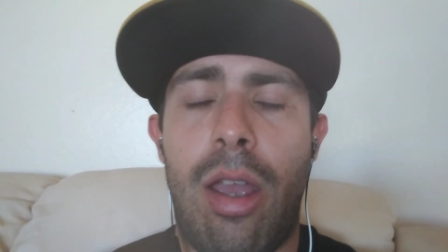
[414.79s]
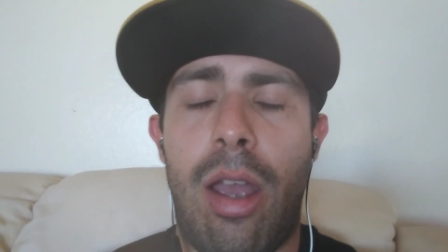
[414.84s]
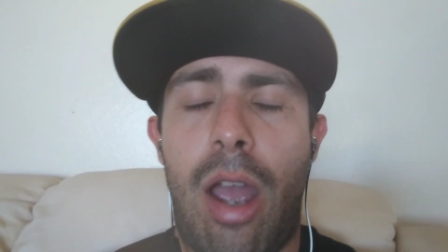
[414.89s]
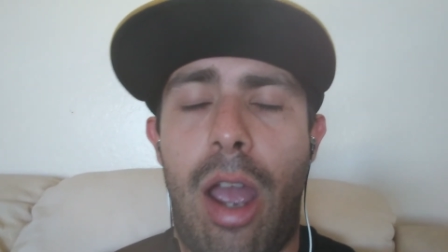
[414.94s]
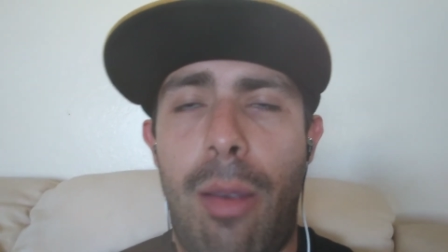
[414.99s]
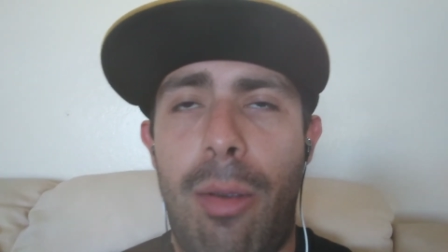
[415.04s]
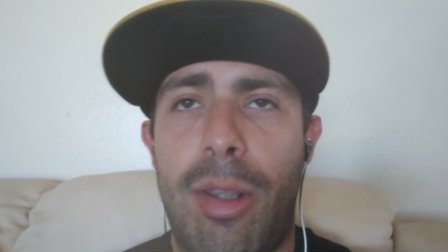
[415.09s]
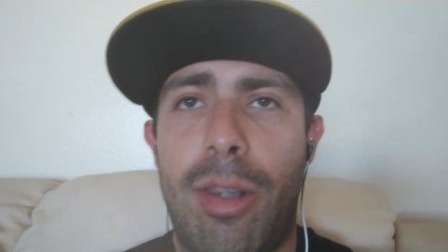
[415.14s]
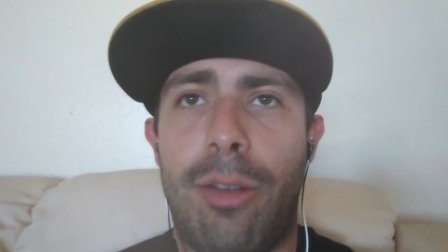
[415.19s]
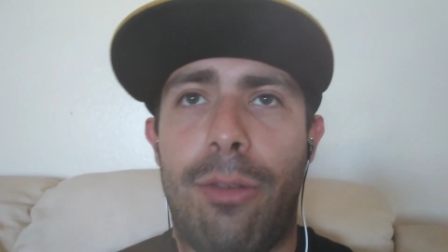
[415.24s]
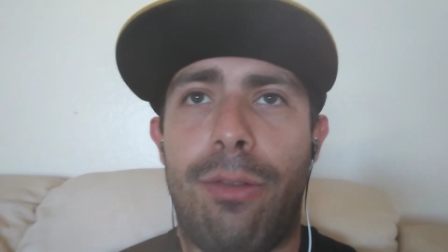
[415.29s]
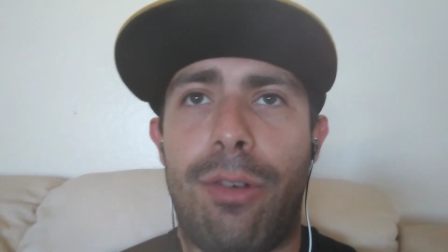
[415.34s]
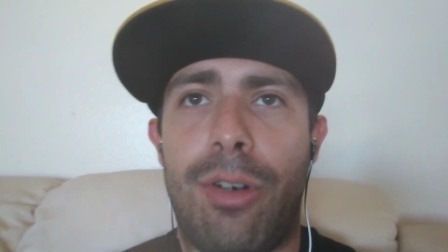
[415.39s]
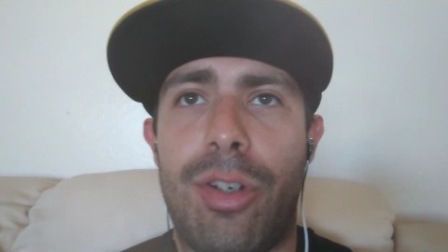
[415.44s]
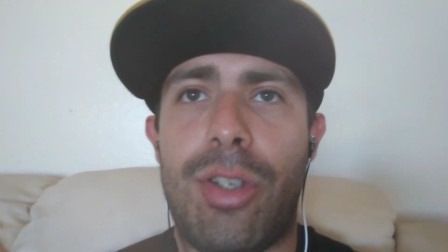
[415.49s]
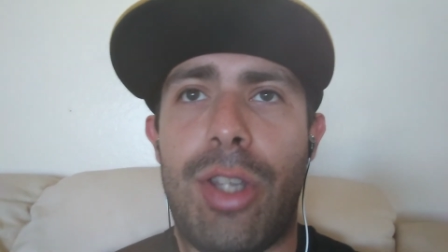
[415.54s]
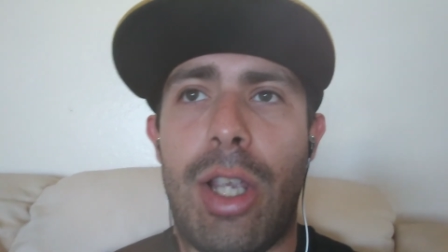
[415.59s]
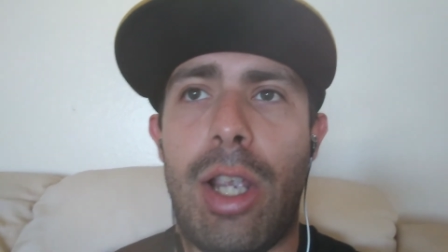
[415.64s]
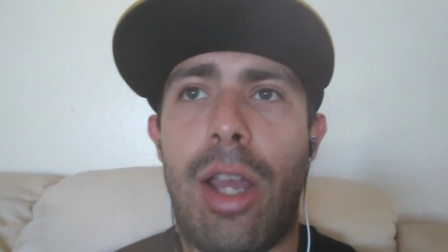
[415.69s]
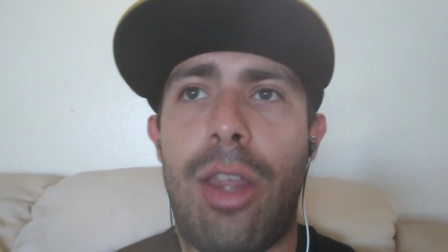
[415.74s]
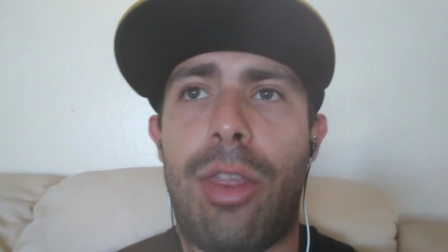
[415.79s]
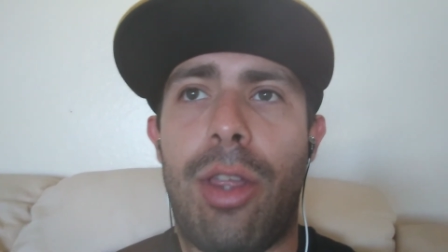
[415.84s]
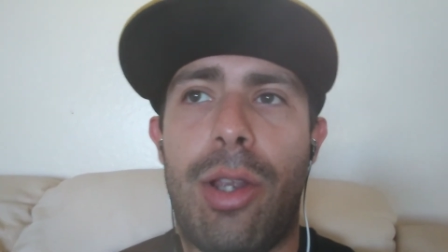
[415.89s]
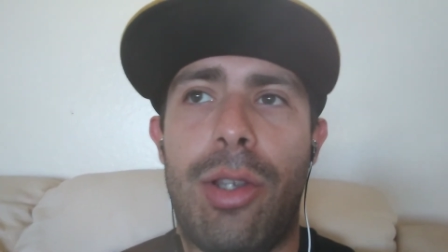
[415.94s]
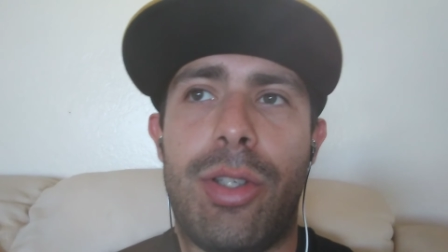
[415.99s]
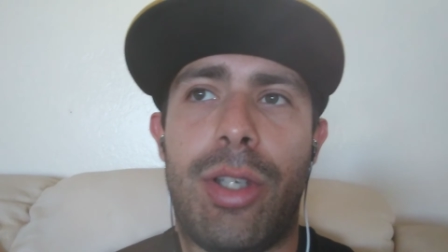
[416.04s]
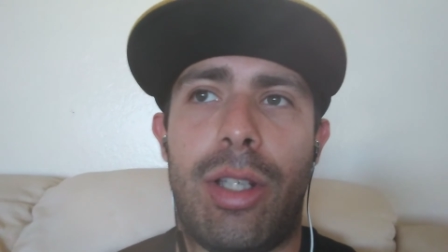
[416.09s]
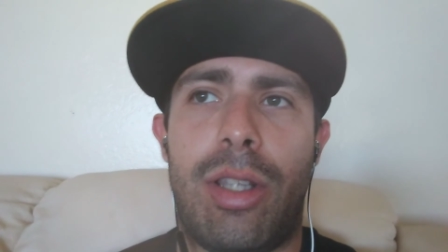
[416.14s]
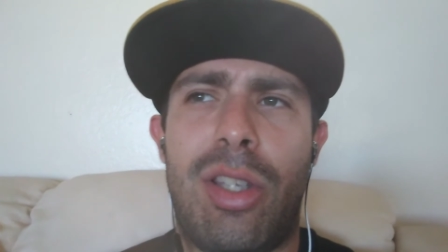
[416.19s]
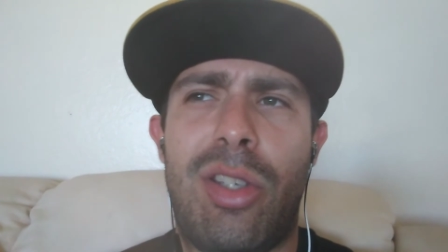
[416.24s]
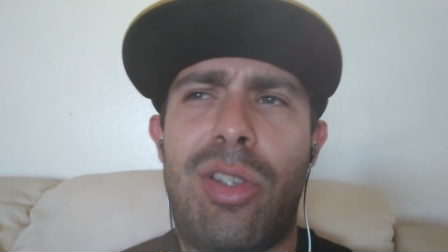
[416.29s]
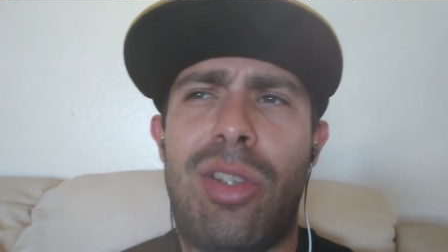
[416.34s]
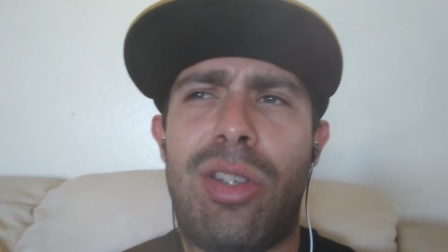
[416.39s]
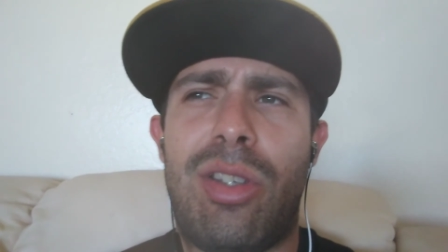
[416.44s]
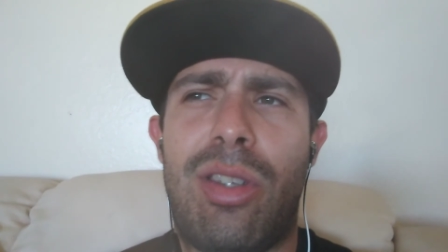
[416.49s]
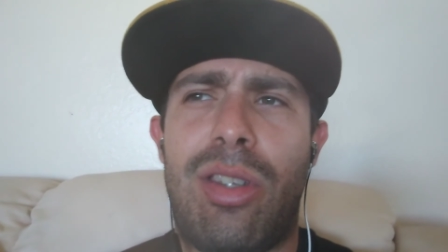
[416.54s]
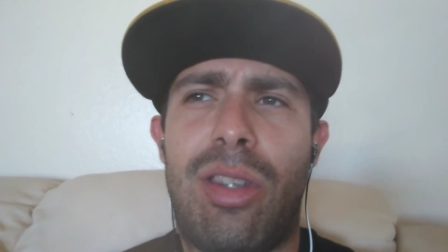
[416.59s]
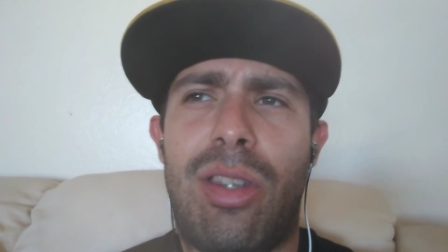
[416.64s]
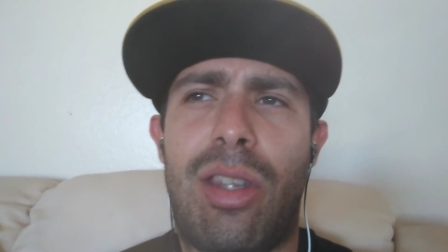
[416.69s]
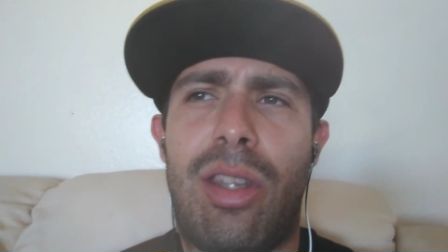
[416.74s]
I mean, the first thing I thought was like this.
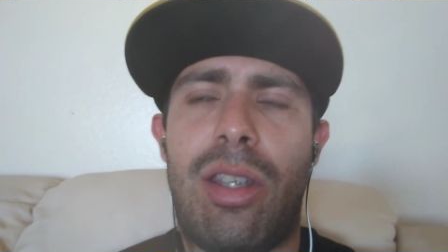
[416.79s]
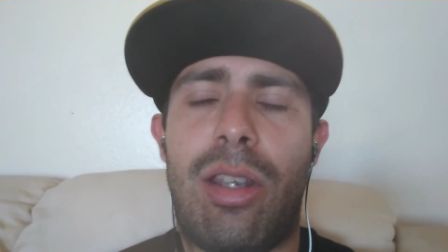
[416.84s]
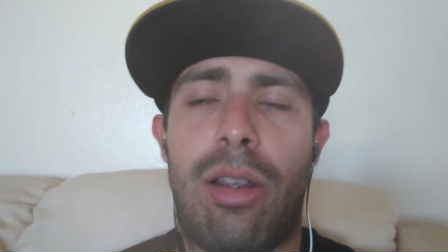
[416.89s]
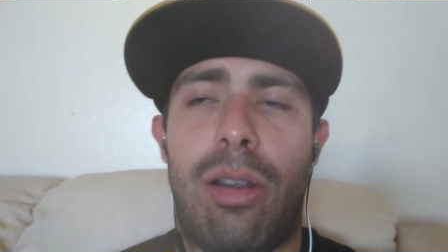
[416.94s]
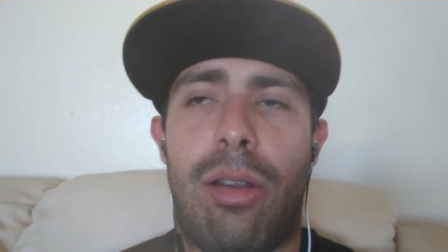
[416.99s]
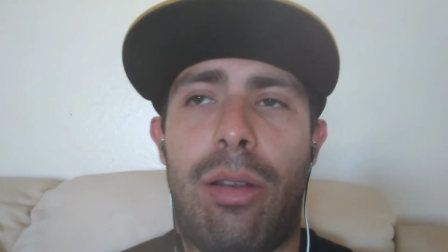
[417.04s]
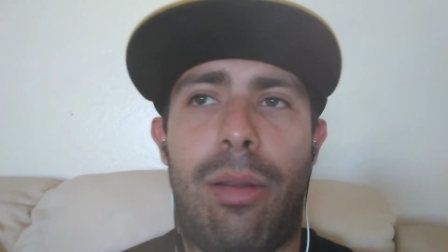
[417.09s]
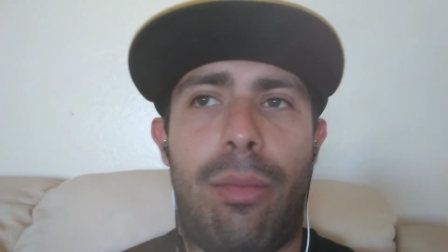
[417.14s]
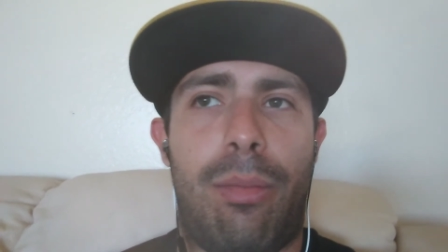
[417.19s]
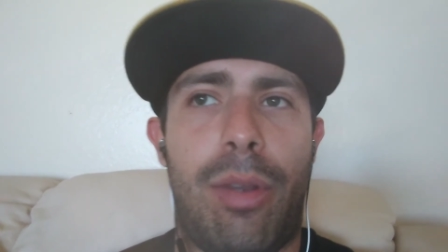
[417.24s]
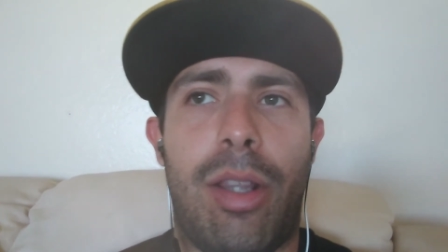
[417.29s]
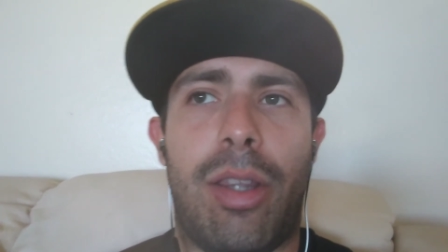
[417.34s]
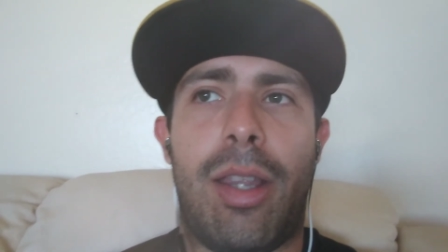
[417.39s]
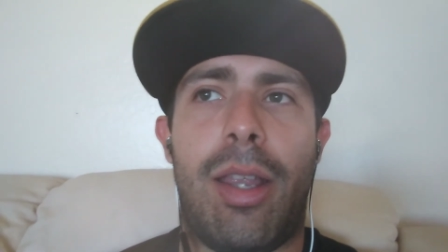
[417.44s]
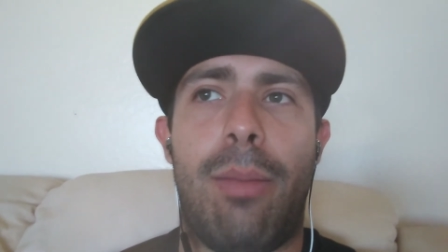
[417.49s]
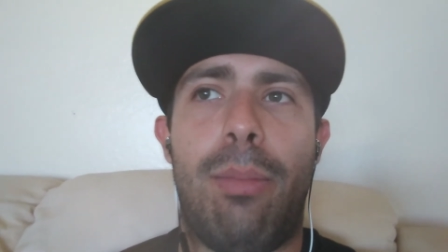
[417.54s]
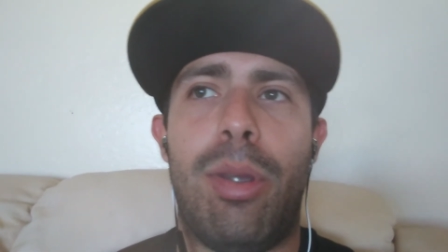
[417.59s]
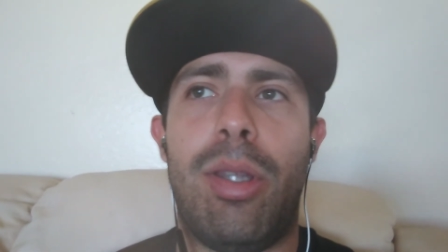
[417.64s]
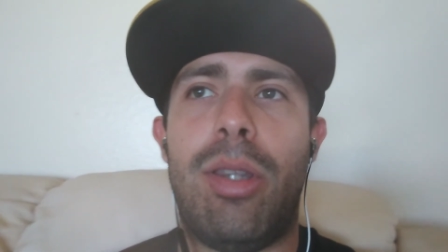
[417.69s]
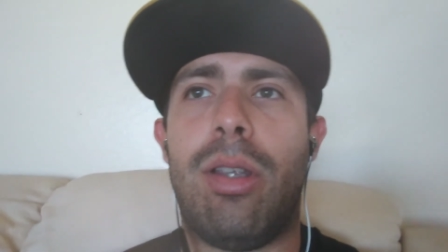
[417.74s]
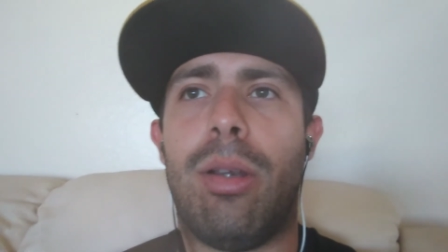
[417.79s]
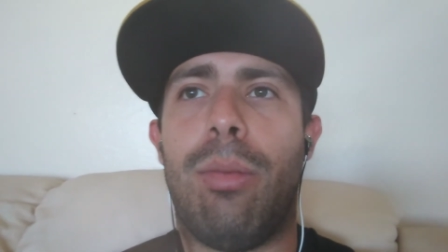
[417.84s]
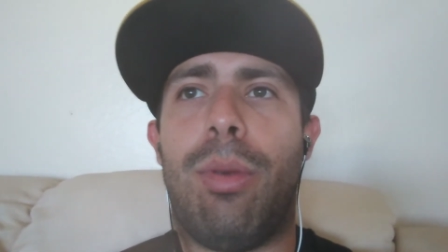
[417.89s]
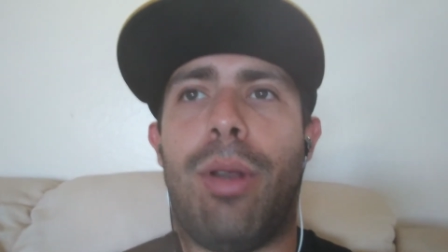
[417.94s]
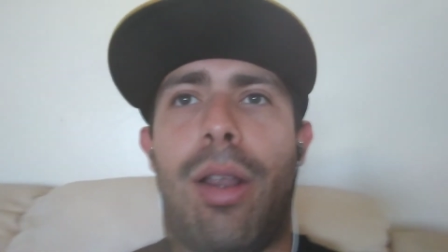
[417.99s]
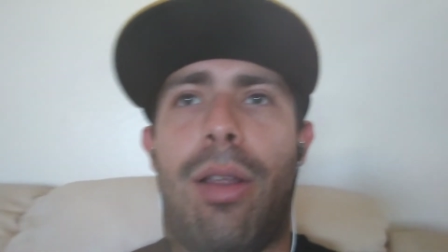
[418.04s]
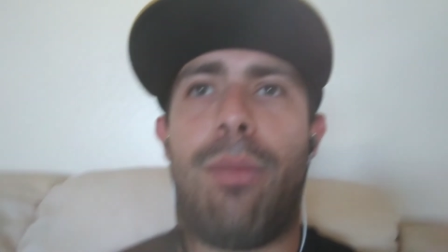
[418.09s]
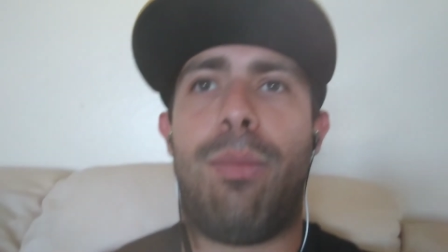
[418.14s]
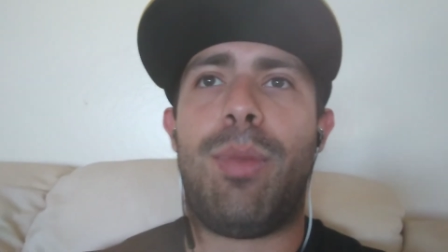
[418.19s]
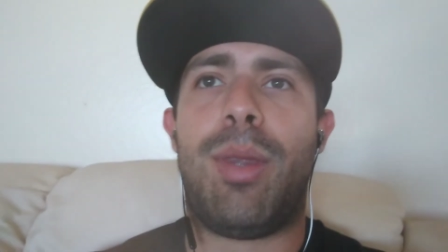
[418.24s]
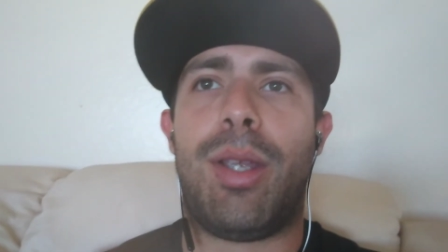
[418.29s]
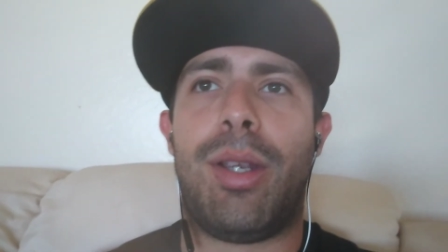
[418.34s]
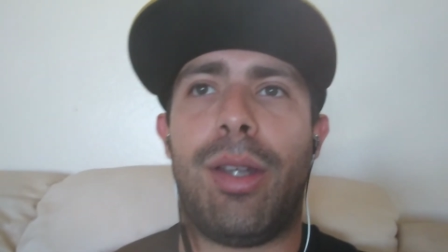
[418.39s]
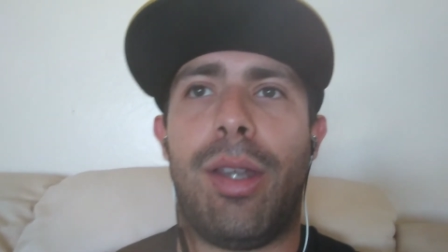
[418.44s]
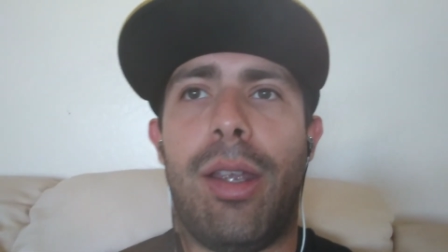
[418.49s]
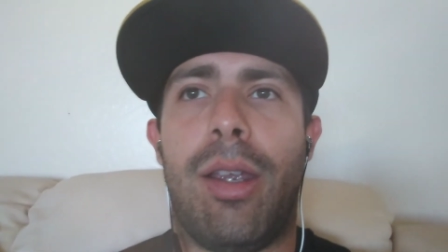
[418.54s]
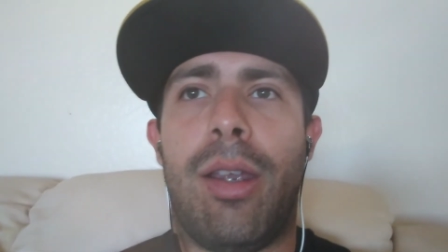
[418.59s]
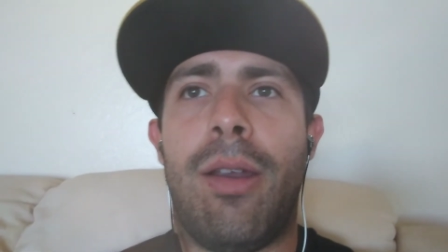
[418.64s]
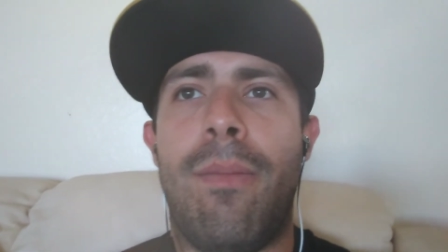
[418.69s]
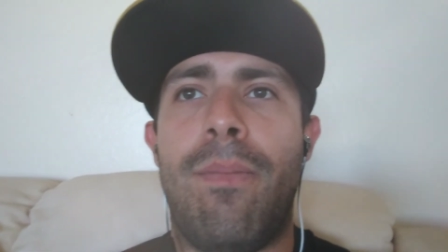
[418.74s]
You know, not that I've been there, but I'm thinking like